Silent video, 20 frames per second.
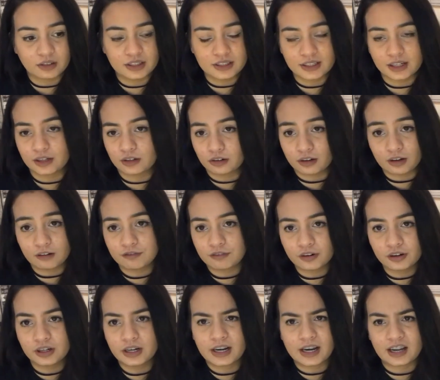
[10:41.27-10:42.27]
he's like looking for
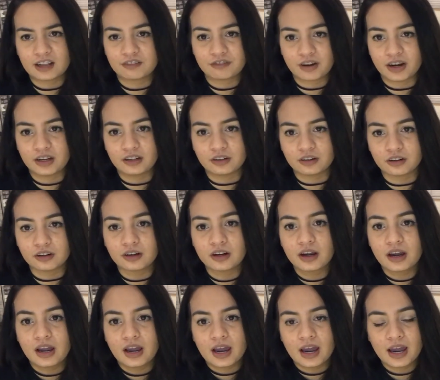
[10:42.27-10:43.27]
her and he can't find her.
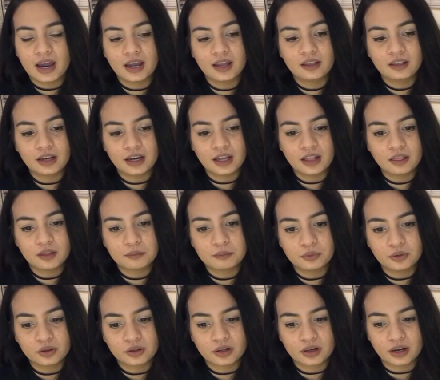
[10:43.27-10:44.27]
And in the
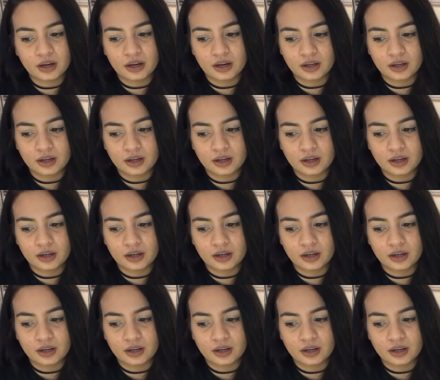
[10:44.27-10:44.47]
book,